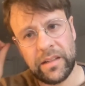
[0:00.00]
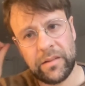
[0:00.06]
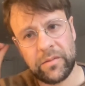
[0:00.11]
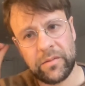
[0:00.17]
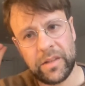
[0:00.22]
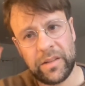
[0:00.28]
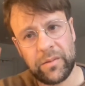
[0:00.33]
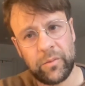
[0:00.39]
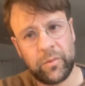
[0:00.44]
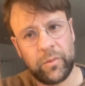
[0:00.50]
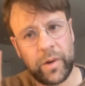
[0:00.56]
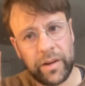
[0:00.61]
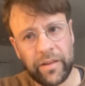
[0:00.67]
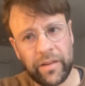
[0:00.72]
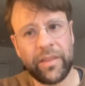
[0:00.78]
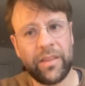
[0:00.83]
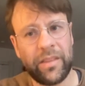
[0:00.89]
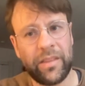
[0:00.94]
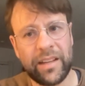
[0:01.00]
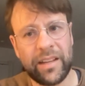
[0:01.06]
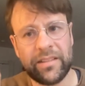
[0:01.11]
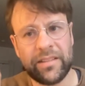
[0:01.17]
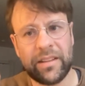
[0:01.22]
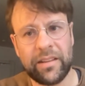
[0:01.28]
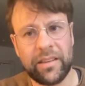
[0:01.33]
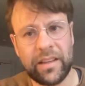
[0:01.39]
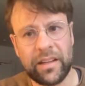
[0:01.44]
And, mm. and one of mm. the
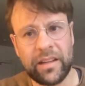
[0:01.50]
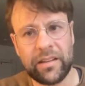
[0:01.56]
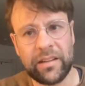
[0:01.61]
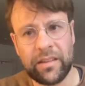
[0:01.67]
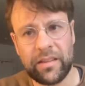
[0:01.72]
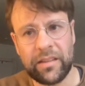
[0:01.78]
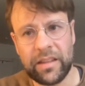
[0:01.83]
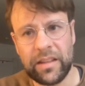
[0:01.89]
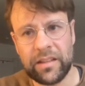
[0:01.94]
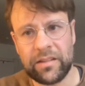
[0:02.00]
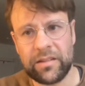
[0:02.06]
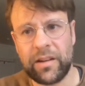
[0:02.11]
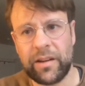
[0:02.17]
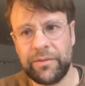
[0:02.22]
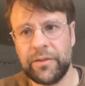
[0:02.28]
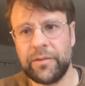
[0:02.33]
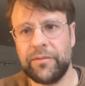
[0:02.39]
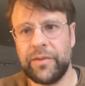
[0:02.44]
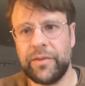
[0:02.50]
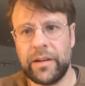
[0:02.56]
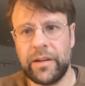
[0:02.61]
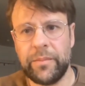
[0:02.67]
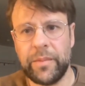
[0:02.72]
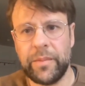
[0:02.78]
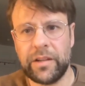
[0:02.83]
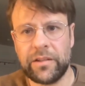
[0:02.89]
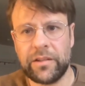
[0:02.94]
things I think it suffered
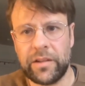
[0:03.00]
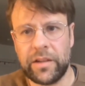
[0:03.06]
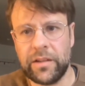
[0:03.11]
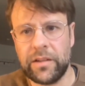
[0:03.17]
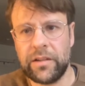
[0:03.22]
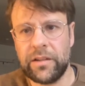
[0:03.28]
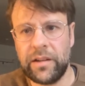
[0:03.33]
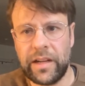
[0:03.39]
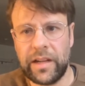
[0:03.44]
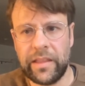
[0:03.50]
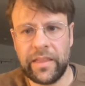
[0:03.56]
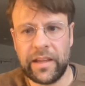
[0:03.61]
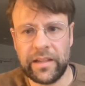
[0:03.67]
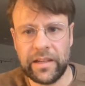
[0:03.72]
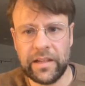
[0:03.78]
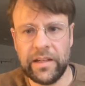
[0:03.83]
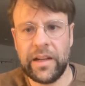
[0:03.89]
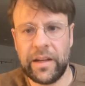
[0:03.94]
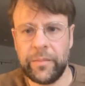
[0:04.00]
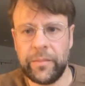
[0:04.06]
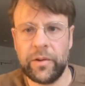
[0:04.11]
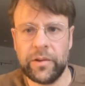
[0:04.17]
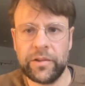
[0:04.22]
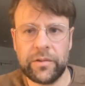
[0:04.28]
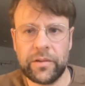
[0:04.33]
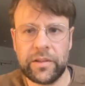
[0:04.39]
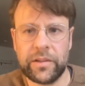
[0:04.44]
very much under, and that Ilham
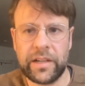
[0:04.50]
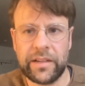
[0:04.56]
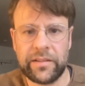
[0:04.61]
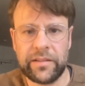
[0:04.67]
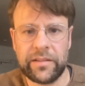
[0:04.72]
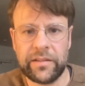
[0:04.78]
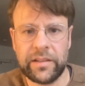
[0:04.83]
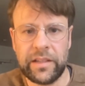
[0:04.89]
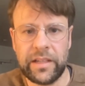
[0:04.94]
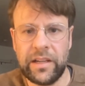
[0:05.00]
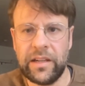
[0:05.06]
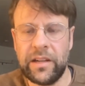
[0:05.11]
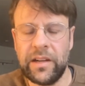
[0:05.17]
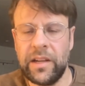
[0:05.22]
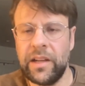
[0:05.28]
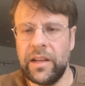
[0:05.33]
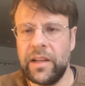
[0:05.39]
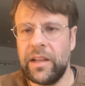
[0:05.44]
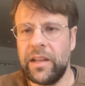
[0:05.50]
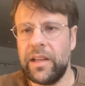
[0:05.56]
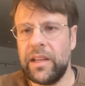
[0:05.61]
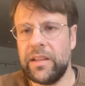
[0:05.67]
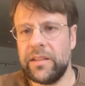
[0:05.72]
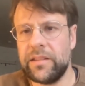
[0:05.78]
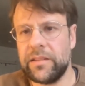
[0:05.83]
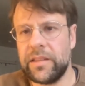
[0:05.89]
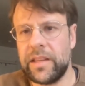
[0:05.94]
also addresses here,
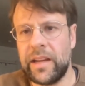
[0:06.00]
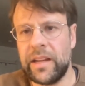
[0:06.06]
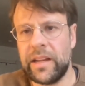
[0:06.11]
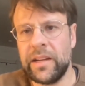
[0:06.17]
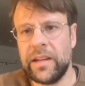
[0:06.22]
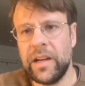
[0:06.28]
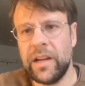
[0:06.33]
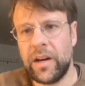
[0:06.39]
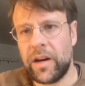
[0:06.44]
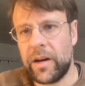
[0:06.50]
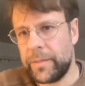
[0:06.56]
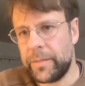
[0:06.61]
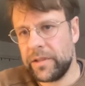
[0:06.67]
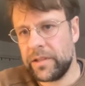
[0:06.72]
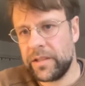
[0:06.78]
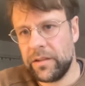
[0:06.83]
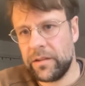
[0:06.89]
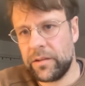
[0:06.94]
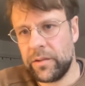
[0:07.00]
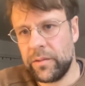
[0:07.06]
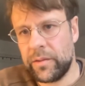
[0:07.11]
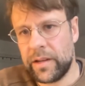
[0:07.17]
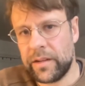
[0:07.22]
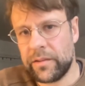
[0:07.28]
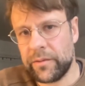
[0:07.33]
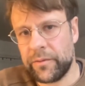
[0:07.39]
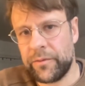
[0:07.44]
is that up until
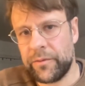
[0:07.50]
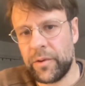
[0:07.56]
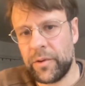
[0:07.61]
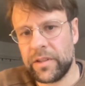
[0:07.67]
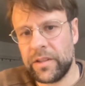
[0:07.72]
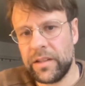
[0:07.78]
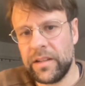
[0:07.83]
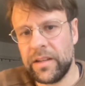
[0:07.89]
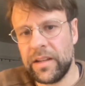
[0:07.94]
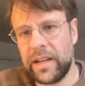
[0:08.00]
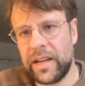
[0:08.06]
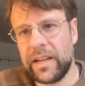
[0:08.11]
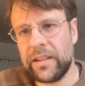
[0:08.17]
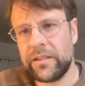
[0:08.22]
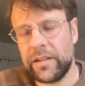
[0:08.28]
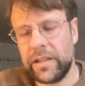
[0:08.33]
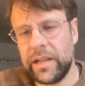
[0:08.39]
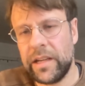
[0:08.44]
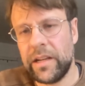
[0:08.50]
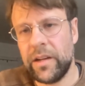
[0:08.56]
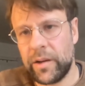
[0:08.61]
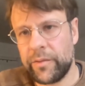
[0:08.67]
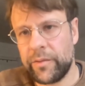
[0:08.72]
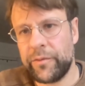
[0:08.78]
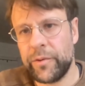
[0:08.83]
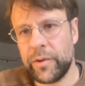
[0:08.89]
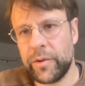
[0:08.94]
2014, actually a
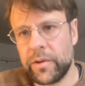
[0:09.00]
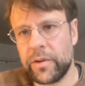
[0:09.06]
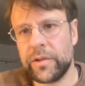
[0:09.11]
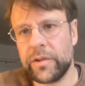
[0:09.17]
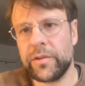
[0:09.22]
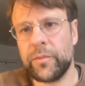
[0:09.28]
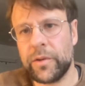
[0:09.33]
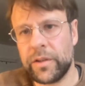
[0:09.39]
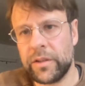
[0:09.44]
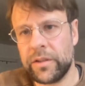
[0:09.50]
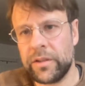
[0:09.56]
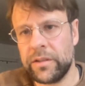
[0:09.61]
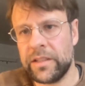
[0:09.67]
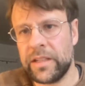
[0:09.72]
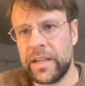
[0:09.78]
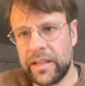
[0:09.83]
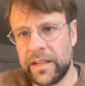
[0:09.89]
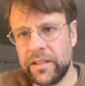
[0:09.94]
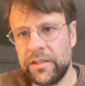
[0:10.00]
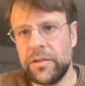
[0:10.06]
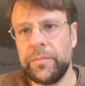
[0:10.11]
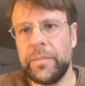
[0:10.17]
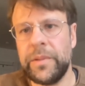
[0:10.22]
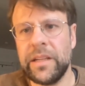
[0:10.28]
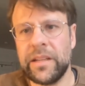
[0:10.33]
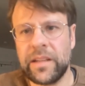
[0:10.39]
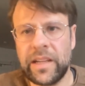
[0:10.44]
lot of Uyghurs were starting to
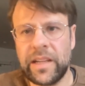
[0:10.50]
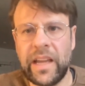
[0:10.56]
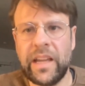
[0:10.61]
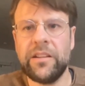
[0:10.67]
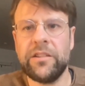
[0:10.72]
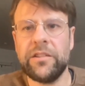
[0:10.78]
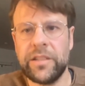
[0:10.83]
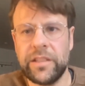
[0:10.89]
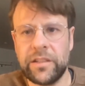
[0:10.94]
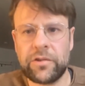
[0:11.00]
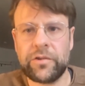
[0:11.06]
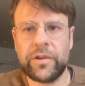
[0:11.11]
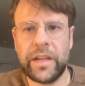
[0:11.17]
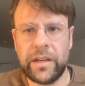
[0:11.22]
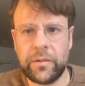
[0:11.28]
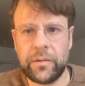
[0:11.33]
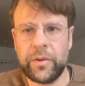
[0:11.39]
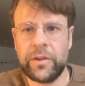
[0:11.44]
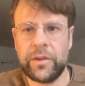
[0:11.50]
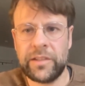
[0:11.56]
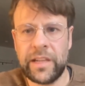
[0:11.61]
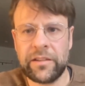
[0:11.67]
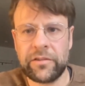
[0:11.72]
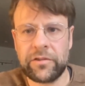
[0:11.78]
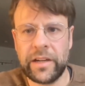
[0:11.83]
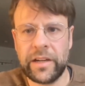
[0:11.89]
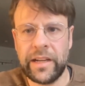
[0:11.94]
be engaged in trade with
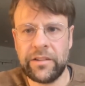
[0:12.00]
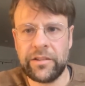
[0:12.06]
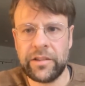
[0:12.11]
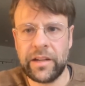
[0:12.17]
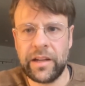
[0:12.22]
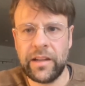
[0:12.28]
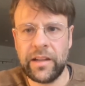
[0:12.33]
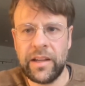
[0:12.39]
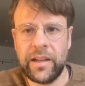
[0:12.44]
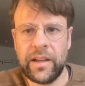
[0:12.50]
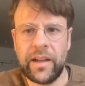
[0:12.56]
Central Asia.